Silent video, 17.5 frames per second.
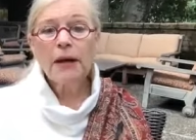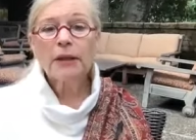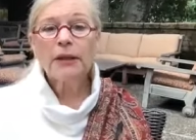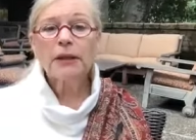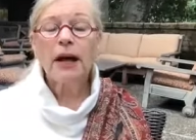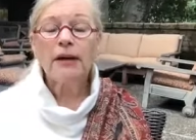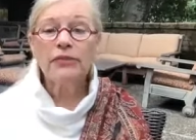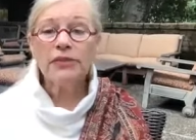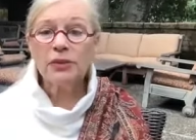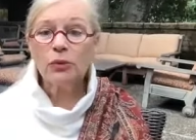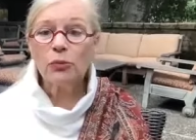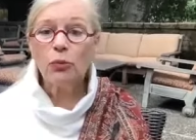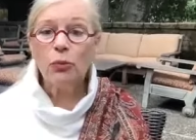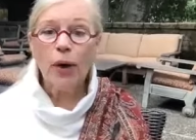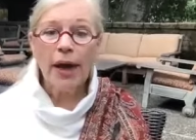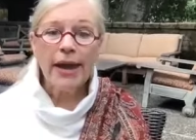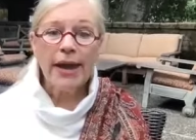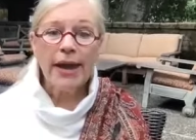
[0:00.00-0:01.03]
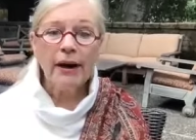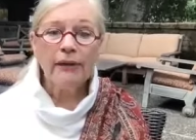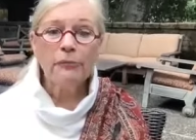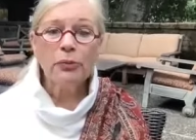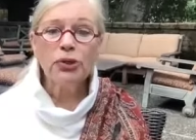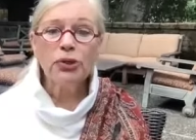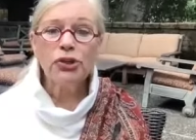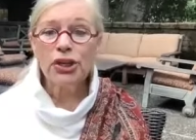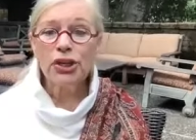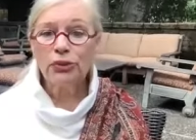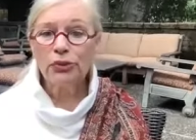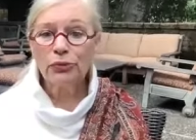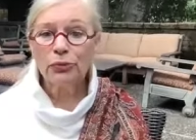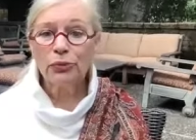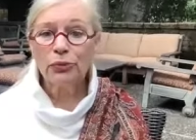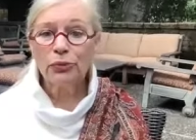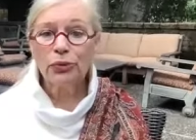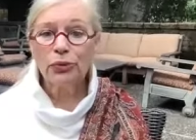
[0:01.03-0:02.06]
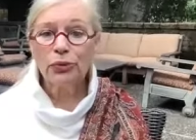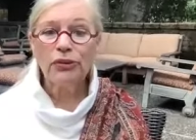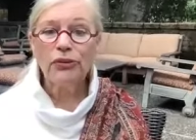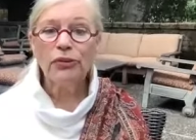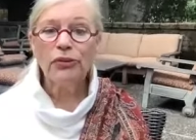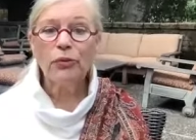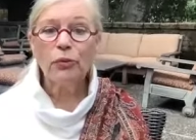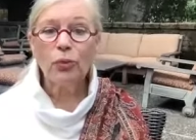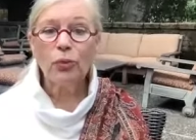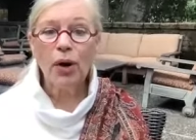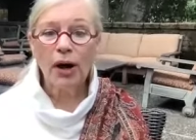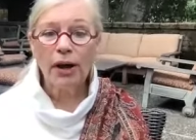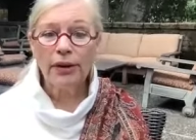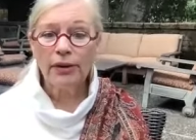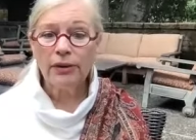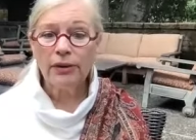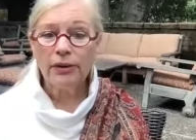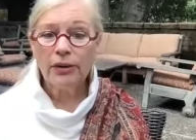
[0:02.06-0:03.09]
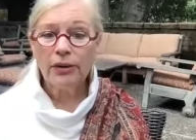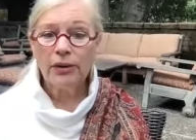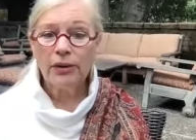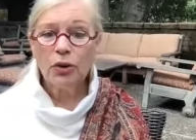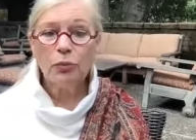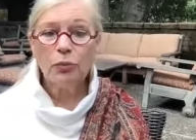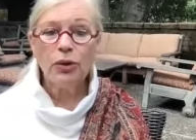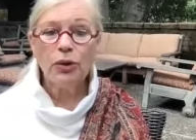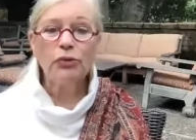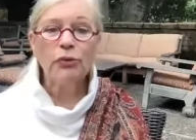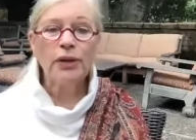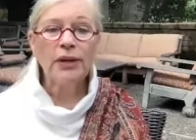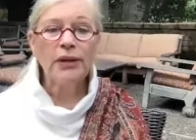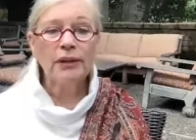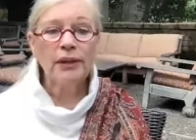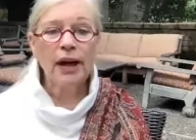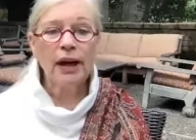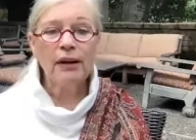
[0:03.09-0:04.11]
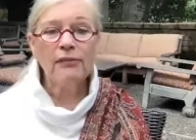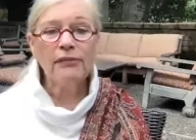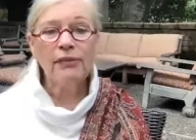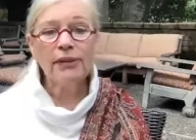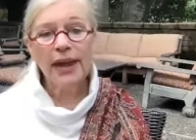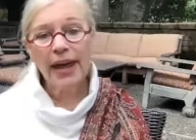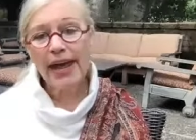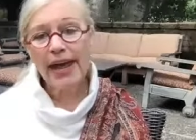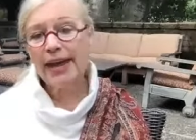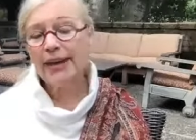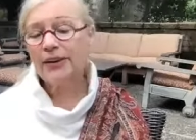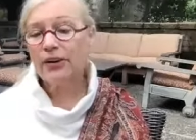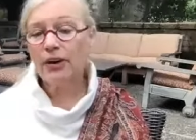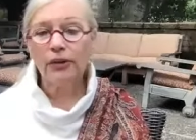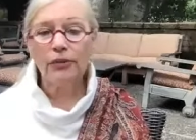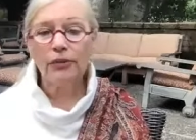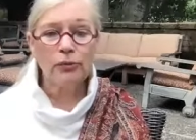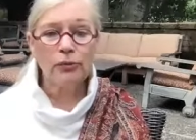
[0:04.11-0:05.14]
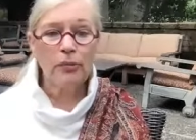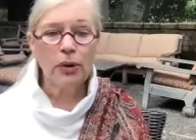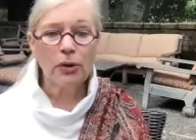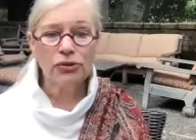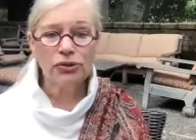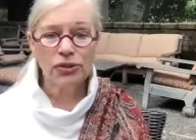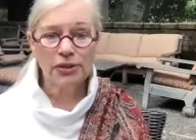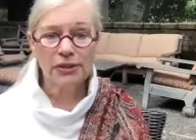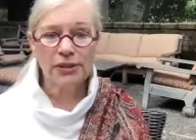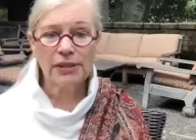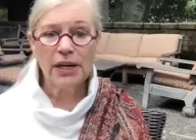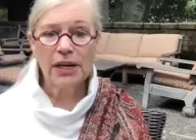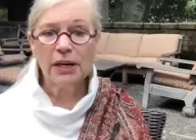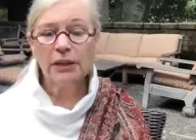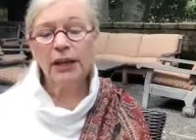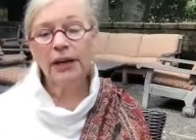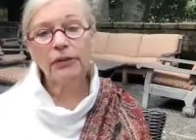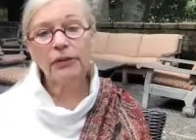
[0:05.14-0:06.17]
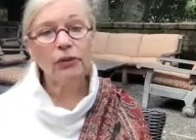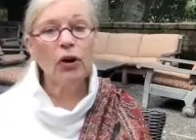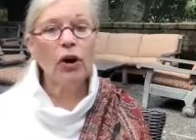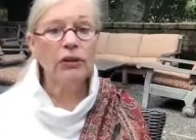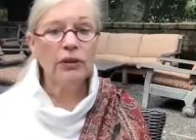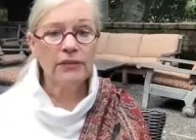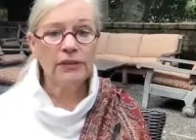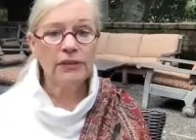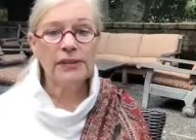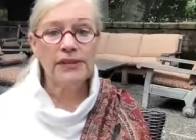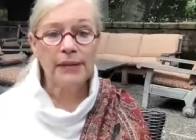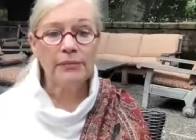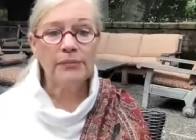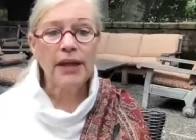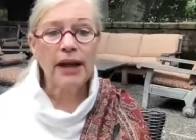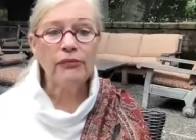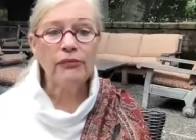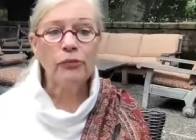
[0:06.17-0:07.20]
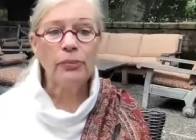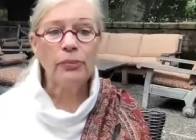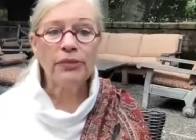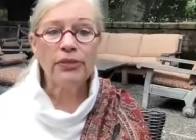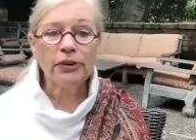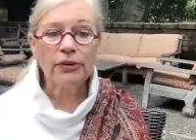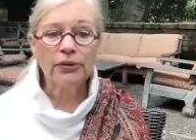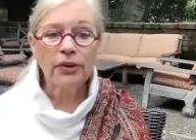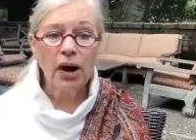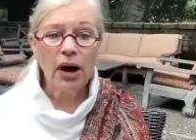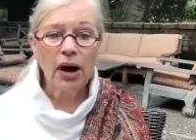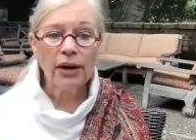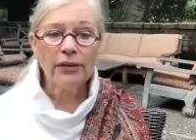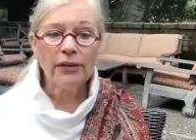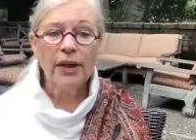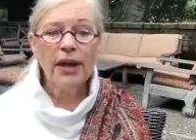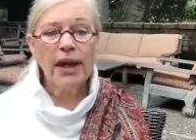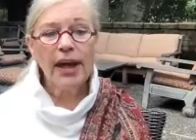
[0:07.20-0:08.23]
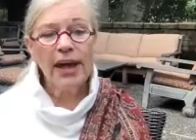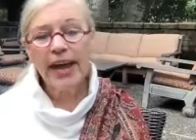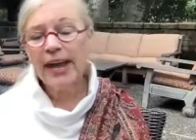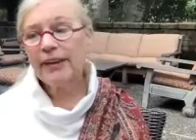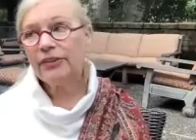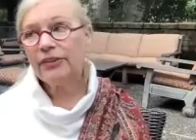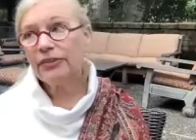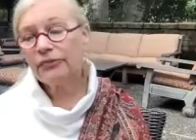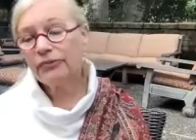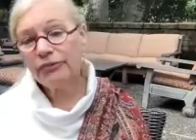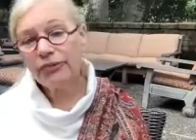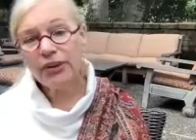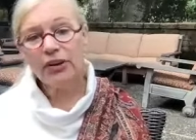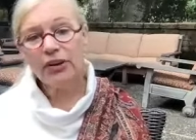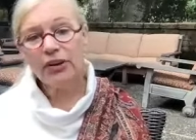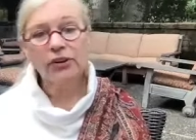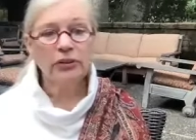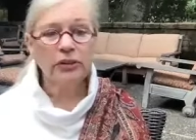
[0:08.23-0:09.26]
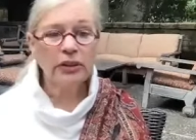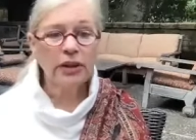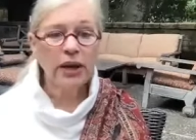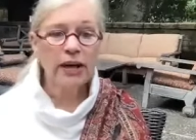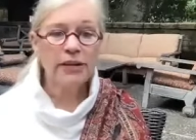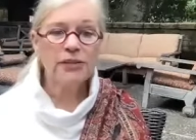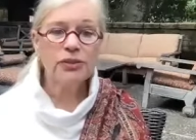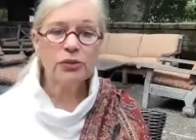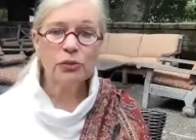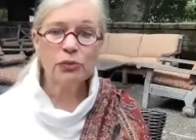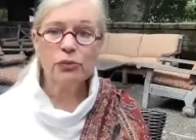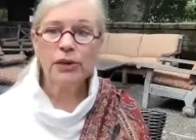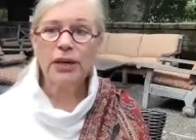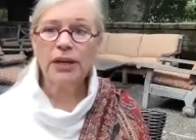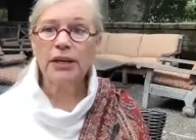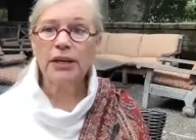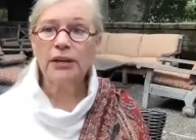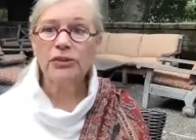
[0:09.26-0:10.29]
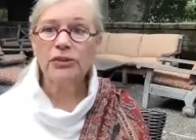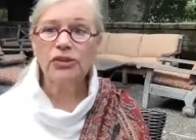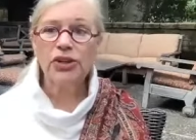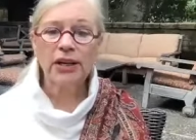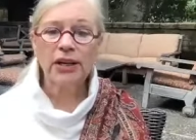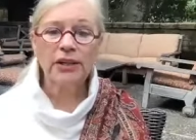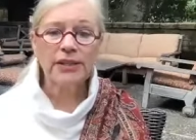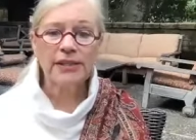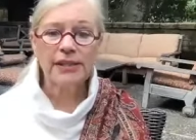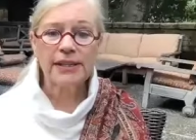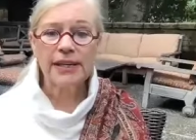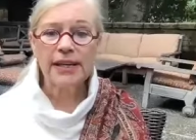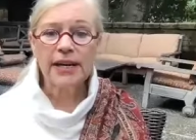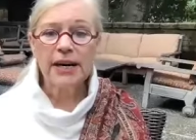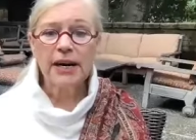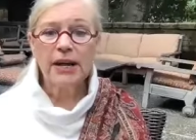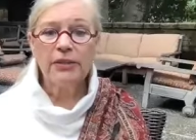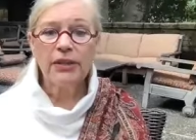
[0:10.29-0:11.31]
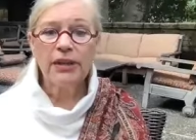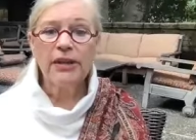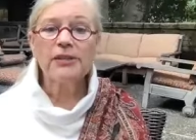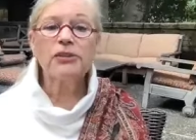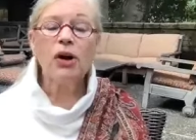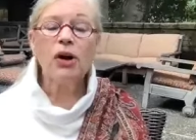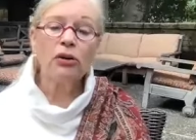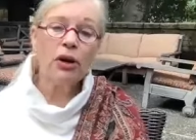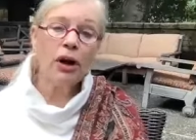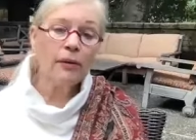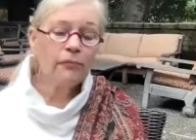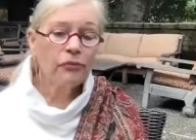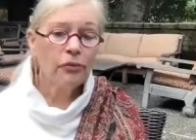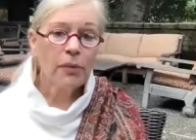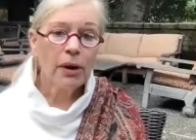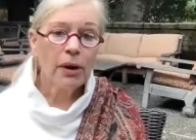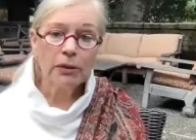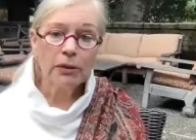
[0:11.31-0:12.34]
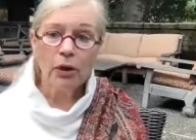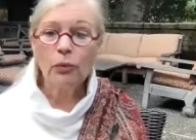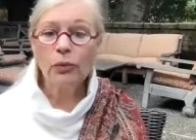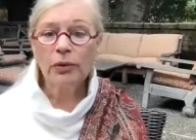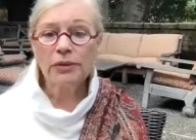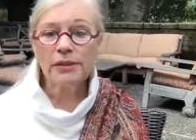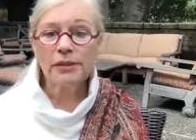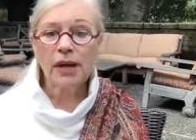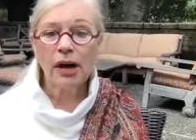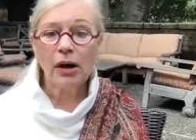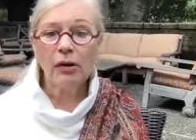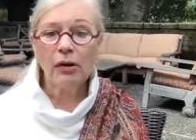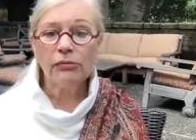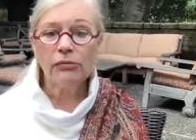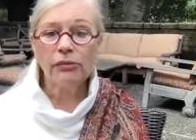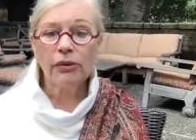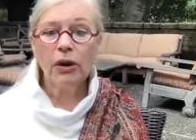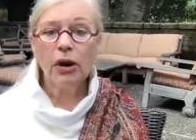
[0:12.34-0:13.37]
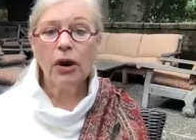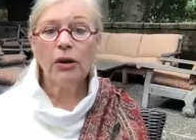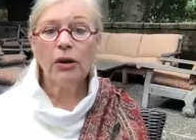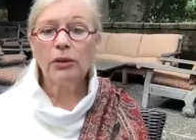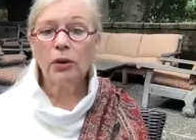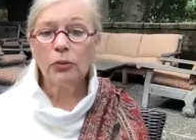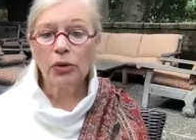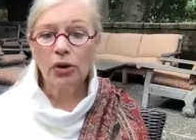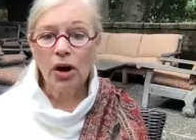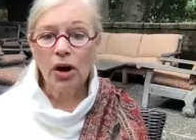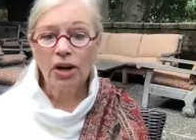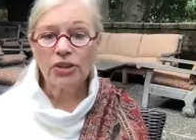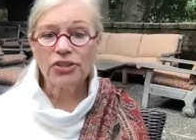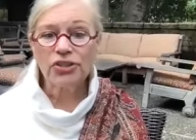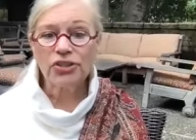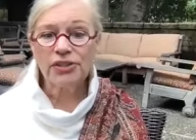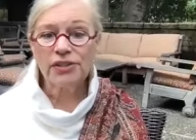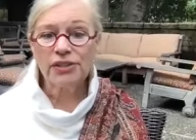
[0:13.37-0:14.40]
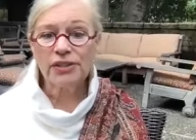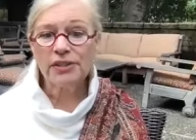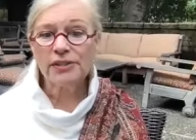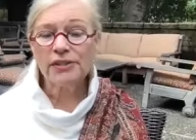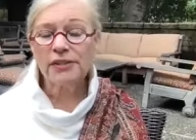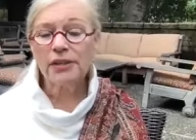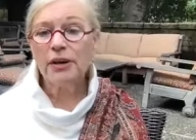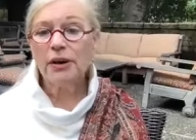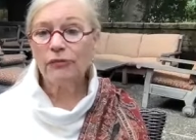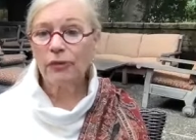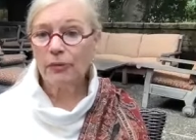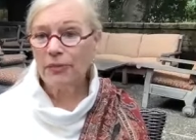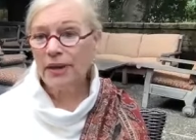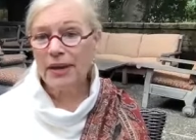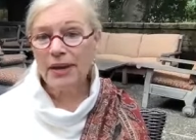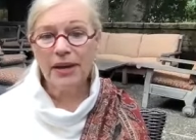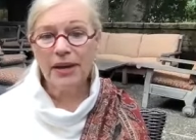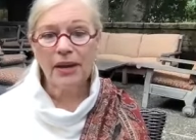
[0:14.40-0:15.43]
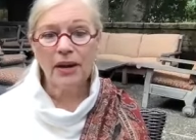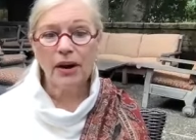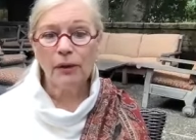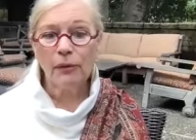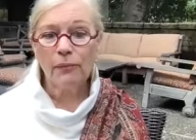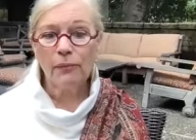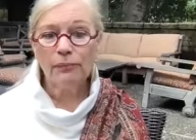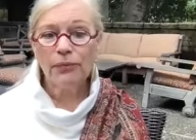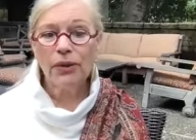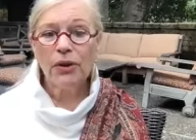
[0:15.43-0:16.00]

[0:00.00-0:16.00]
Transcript: Love is a way of pushing through into the one we treat love and hate and other emotions like they're all on the same level, but they're not. Hate, fear, lust, greed, jealousy, these all come from our lower self, our lower consciousness, from the ego.